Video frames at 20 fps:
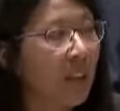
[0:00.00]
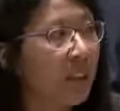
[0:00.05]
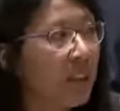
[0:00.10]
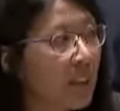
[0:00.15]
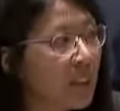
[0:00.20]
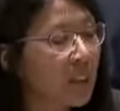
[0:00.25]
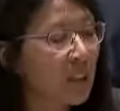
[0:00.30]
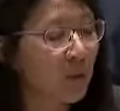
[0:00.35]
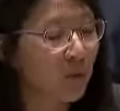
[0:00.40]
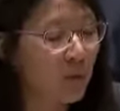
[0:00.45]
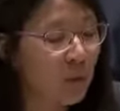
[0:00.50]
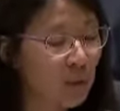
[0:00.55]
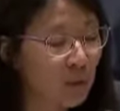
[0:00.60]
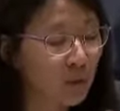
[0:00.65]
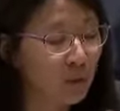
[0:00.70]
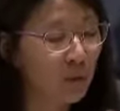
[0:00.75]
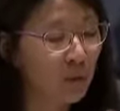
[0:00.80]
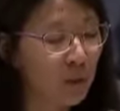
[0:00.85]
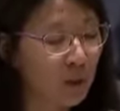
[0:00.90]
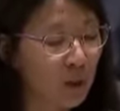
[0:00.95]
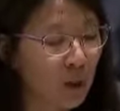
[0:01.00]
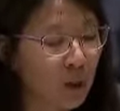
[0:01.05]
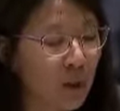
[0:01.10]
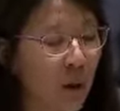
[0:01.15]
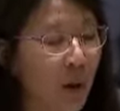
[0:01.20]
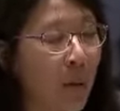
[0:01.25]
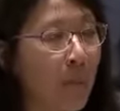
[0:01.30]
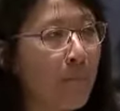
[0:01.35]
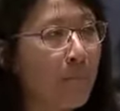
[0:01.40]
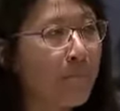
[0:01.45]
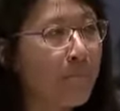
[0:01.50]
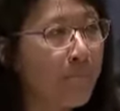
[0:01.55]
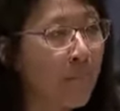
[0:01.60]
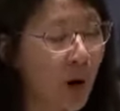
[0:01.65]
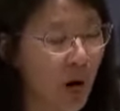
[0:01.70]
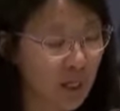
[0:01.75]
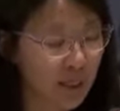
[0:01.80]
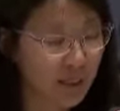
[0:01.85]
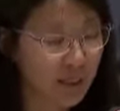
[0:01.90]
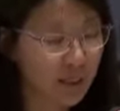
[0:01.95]
This resolution
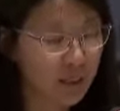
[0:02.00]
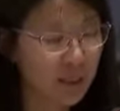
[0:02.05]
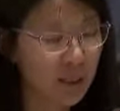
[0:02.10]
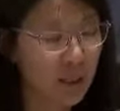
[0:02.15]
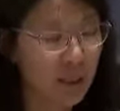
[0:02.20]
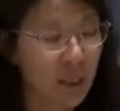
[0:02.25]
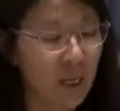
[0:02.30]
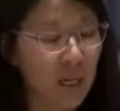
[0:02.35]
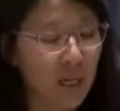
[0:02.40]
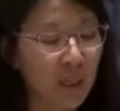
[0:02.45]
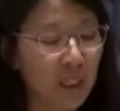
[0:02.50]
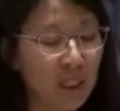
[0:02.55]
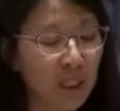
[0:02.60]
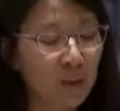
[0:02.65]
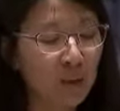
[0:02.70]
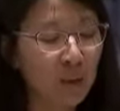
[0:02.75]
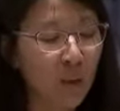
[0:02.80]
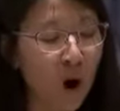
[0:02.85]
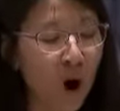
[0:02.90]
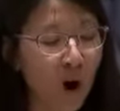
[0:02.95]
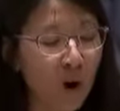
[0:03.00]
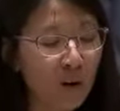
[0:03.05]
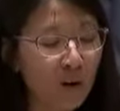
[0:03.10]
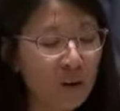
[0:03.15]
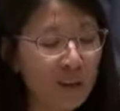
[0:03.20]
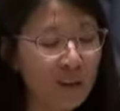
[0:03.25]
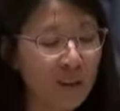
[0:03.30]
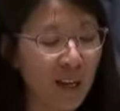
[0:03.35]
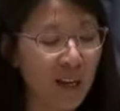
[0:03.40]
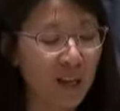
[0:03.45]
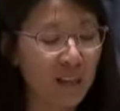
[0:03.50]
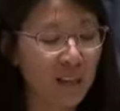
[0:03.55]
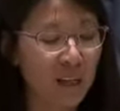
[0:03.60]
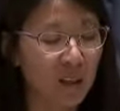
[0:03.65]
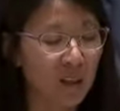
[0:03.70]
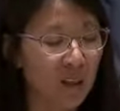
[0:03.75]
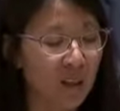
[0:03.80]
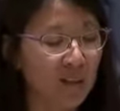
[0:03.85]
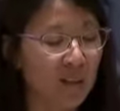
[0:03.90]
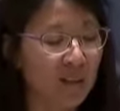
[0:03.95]
must lead to all state
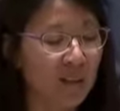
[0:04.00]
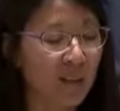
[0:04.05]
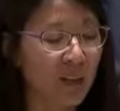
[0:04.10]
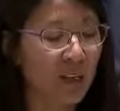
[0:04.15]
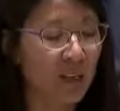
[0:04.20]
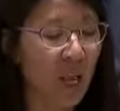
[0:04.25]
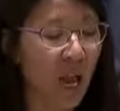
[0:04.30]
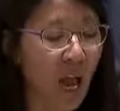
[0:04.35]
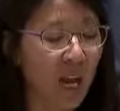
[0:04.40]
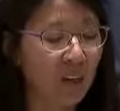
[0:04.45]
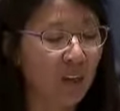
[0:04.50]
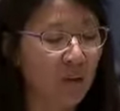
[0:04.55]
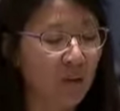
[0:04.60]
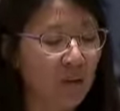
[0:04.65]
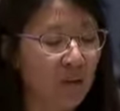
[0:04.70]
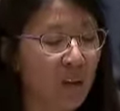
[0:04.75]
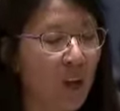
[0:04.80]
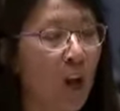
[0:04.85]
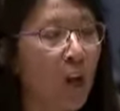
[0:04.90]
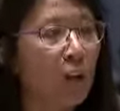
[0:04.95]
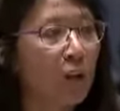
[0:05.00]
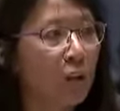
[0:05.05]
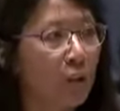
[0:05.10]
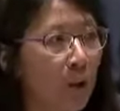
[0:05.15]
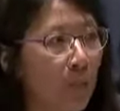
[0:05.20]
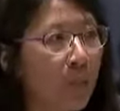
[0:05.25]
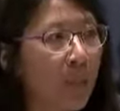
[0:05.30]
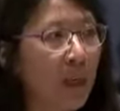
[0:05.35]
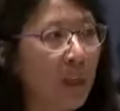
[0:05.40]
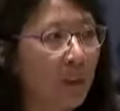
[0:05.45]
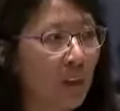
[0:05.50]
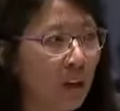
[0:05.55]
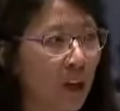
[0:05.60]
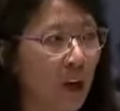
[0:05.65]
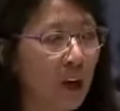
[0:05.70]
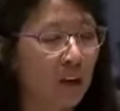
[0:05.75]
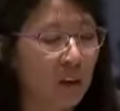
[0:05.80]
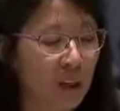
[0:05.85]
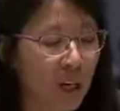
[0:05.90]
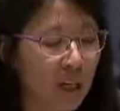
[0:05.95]
and non-state actors stopping the
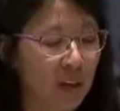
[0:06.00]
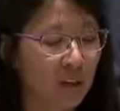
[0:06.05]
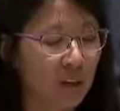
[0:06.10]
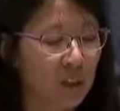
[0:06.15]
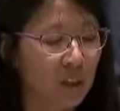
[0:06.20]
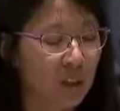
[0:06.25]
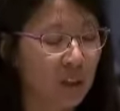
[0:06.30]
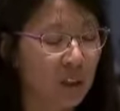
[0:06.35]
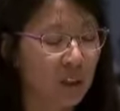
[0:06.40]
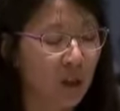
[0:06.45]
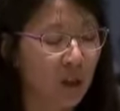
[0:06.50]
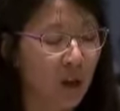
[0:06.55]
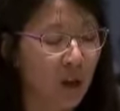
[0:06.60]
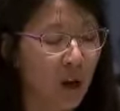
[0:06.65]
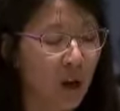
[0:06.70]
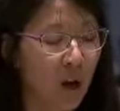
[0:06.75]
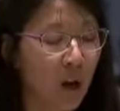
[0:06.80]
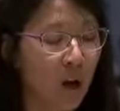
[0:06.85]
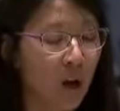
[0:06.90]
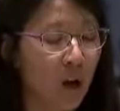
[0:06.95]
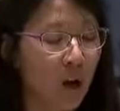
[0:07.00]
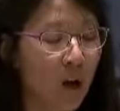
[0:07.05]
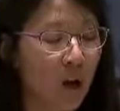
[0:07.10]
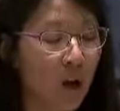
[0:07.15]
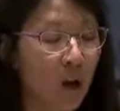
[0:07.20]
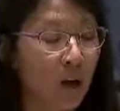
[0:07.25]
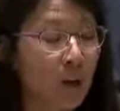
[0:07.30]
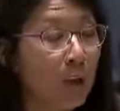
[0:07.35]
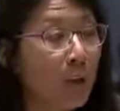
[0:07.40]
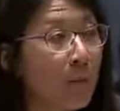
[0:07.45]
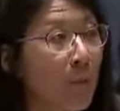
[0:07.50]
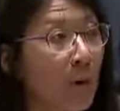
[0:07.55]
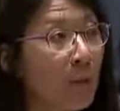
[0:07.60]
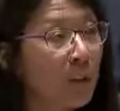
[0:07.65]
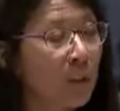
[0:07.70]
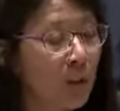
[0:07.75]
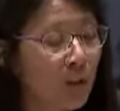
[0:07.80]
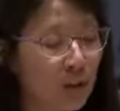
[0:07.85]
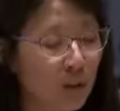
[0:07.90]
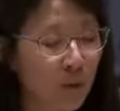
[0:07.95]
carnage. You
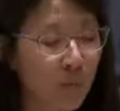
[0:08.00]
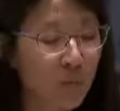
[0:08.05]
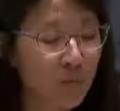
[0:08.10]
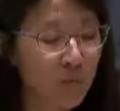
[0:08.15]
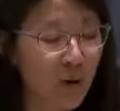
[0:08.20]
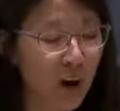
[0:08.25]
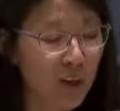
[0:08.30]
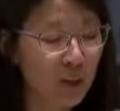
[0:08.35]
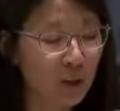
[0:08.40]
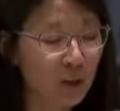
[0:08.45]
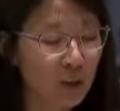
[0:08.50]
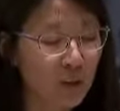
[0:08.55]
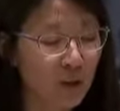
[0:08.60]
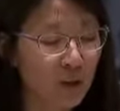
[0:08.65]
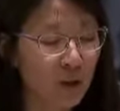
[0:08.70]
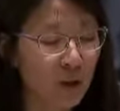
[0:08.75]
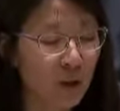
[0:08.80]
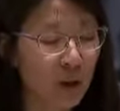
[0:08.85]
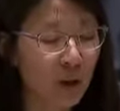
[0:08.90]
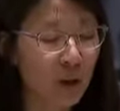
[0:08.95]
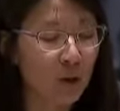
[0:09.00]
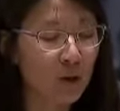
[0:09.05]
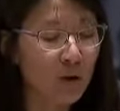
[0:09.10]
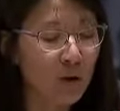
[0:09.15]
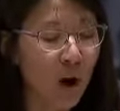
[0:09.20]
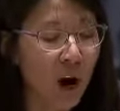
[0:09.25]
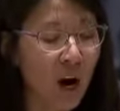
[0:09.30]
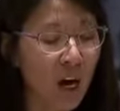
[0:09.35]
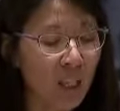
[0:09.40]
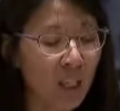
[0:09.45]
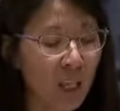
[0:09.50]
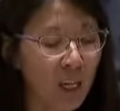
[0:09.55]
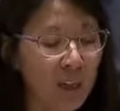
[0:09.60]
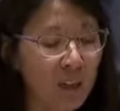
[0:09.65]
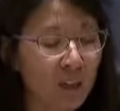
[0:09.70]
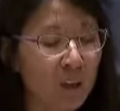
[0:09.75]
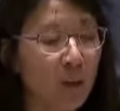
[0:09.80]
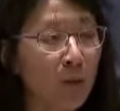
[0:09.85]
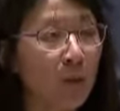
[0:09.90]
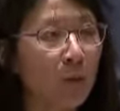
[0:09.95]
must also pressure your
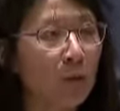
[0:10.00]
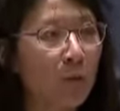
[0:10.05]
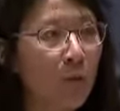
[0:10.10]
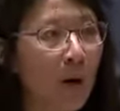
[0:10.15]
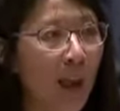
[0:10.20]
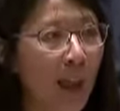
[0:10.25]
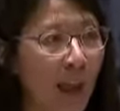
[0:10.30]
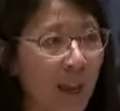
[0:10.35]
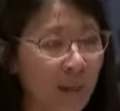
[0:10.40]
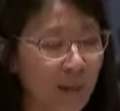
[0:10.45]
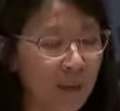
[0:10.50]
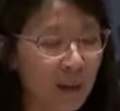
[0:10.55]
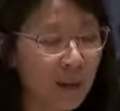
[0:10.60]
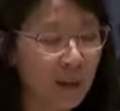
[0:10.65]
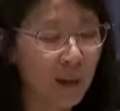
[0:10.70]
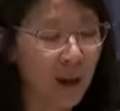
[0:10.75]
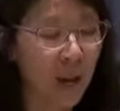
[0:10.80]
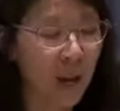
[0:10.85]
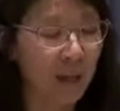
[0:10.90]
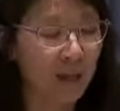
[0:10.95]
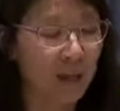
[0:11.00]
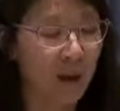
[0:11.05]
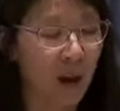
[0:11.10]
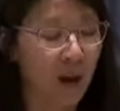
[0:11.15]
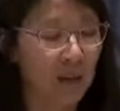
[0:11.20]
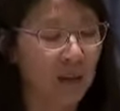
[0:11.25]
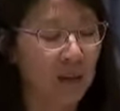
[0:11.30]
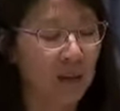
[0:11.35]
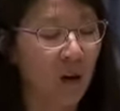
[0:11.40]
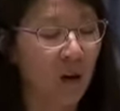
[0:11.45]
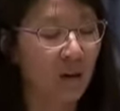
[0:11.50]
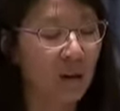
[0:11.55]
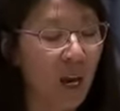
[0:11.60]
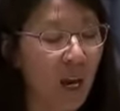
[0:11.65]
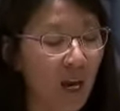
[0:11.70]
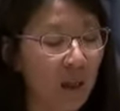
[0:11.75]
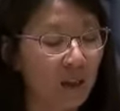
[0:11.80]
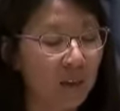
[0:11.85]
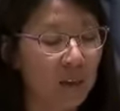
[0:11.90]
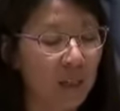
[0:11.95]
allies to end attacks on
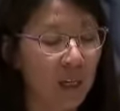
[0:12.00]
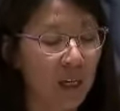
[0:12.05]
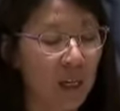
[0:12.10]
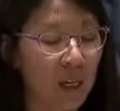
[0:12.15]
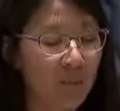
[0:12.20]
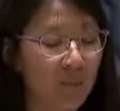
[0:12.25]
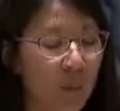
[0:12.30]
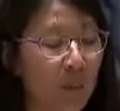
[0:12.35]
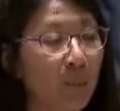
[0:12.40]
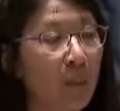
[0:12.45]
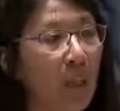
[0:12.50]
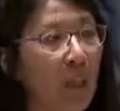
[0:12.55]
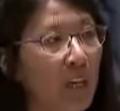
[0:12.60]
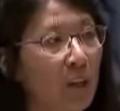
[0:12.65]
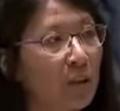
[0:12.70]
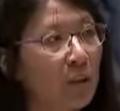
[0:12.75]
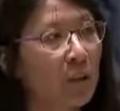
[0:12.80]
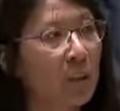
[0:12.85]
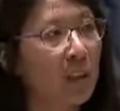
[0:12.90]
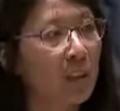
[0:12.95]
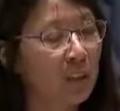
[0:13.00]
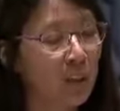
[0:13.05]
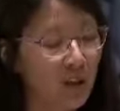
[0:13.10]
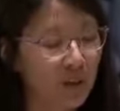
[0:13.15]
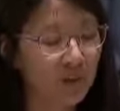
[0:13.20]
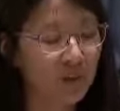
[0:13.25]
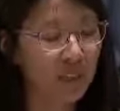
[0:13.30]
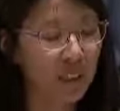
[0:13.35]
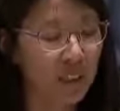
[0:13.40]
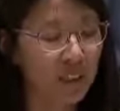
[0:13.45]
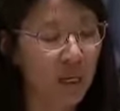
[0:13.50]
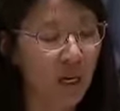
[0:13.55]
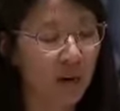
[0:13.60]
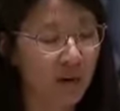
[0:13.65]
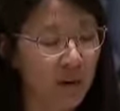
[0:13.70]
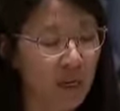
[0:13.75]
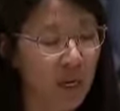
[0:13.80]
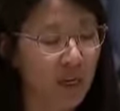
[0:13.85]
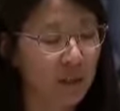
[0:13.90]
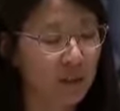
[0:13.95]
healthcare and population in conflict
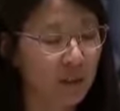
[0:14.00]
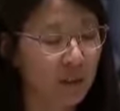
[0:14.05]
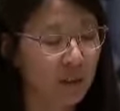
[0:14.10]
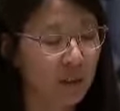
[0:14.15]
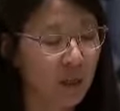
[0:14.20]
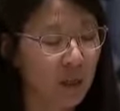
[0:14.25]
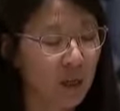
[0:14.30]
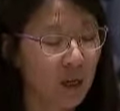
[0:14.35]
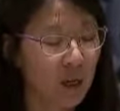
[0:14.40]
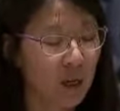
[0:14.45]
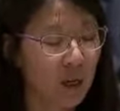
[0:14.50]
areas.